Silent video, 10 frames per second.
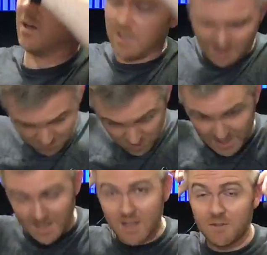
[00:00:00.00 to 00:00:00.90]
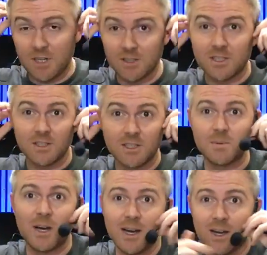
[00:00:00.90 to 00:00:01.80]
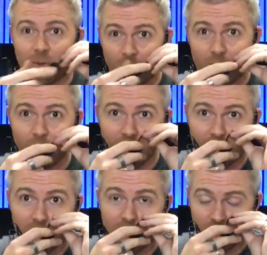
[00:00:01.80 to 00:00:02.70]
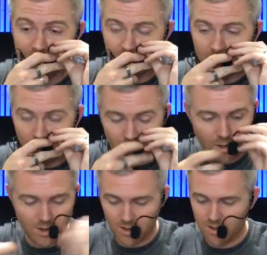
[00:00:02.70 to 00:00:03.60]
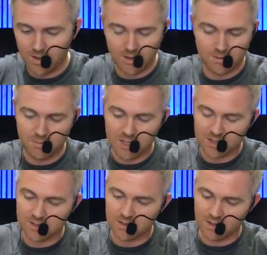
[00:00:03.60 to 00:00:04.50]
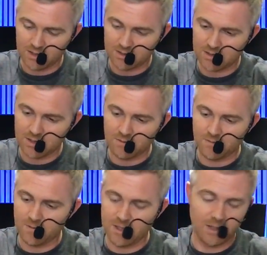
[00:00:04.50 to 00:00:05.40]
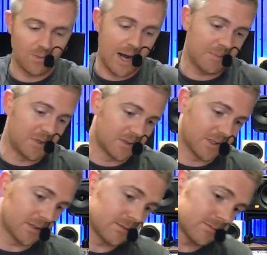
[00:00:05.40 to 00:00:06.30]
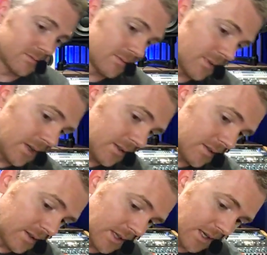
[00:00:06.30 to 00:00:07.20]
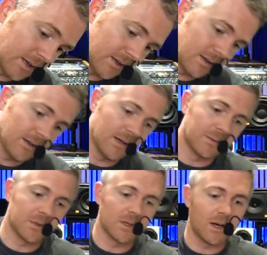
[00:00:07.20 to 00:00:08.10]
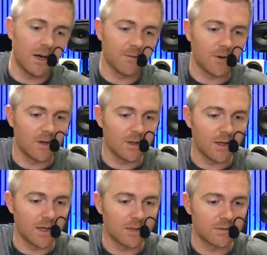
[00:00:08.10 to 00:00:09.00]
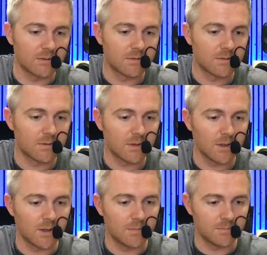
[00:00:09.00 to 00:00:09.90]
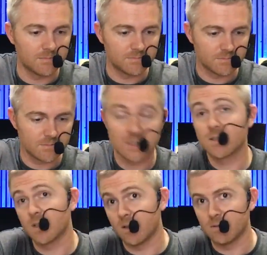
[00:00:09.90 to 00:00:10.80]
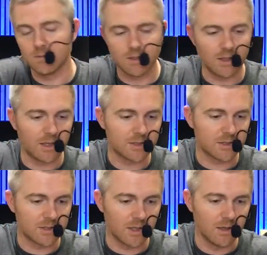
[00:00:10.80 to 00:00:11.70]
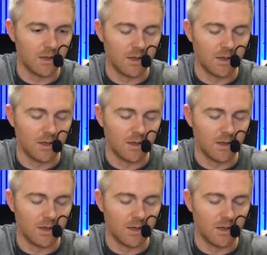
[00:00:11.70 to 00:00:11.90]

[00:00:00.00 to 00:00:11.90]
I'm creating a video series about how to work with and record and mix and stuff uh, rap music that I'm going to offer online, um, sell online, I should say.